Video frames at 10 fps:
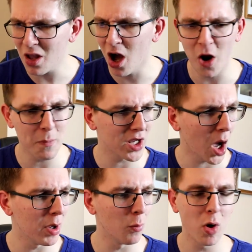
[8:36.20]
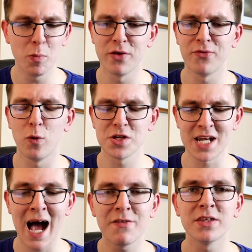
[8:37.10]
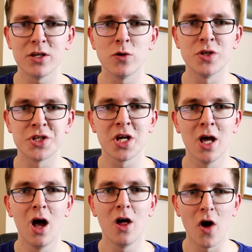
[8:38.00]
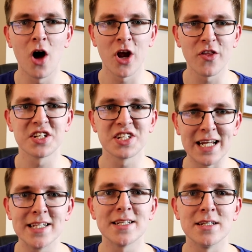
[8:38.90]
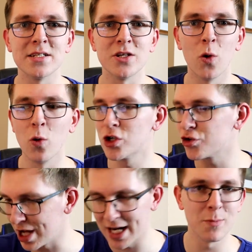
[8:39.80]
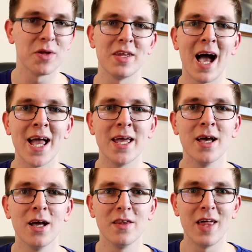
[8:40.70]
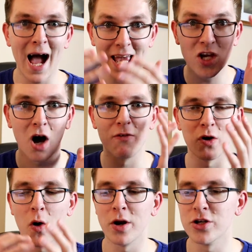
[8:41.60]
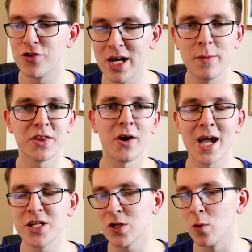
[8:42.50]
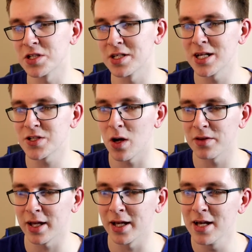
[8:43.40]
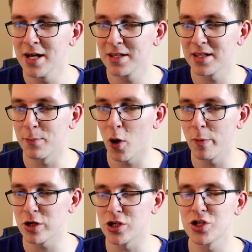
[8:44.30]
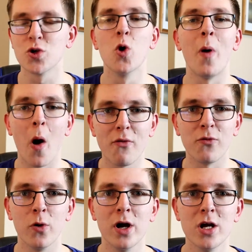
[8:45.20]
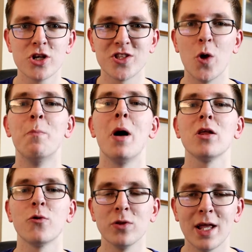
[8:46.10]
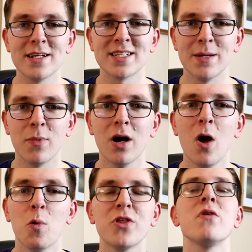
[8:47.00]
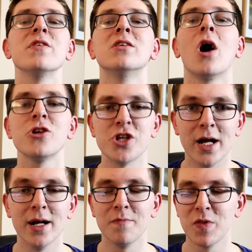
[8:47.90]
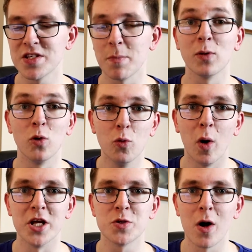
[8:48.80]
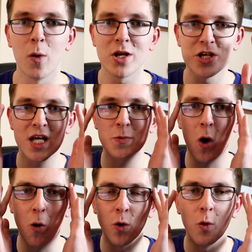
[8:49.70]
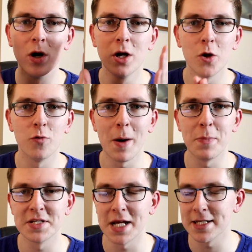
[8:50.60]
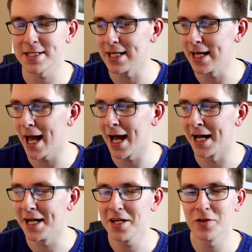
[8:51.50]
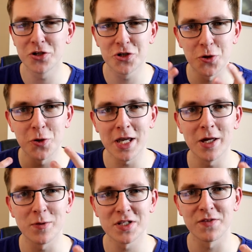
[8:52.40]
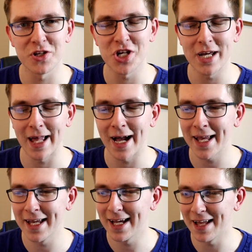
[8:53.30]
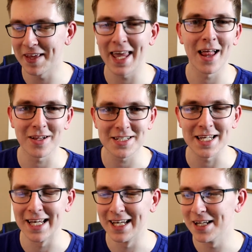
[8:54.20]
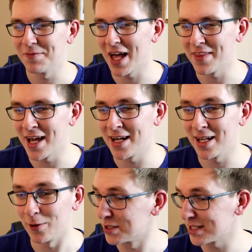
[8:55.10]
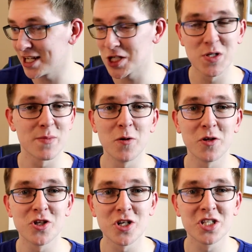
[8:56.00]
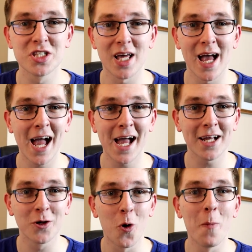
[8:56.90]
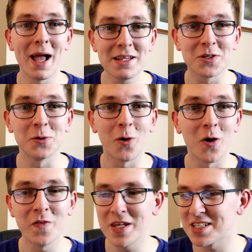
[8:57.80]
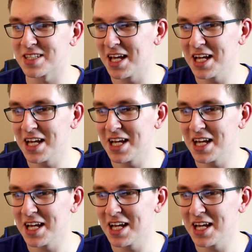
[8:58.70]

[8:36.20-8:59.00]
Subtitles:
her becoming one with the Force and having to use her other senses, you know, training with the eye cover on and training with her eyes closed and that sort of thing, to the point where she's so powerful. She's now built her own lightsaber without even touching it. It's a blue one as well, which, as we all know, represents the true heroes of the Jedi and the galaxy. And then it looks like she was about to just go mental on these